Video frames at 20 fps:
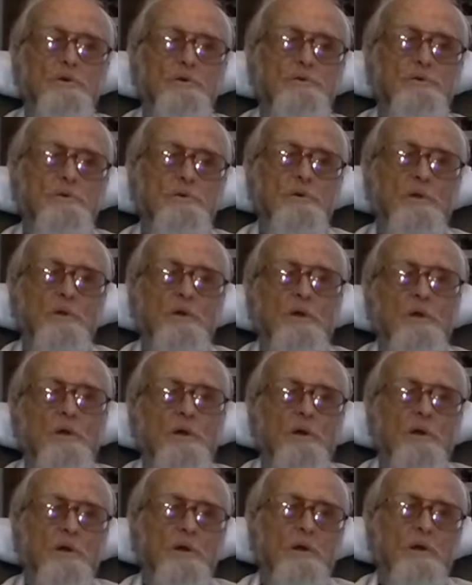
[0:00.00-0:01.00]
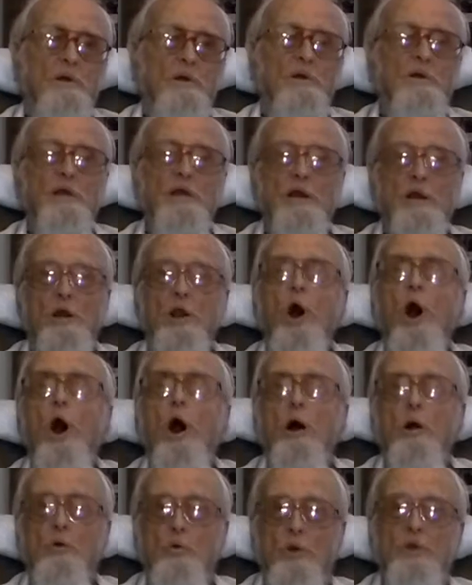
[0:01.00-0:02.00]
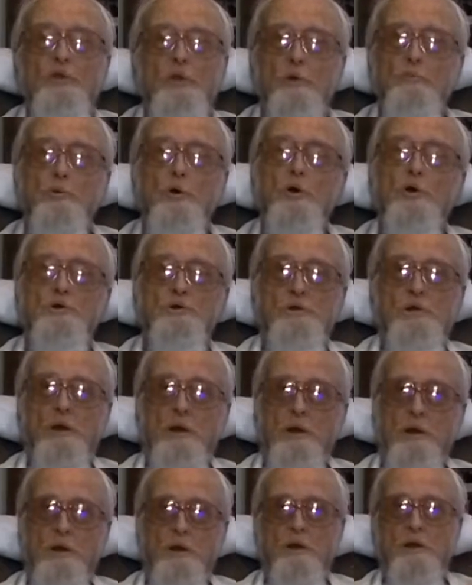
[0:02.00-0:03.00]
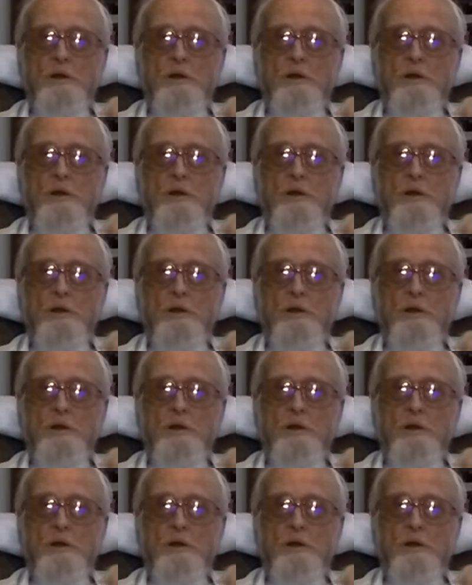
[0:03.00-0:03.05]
can get along with the person.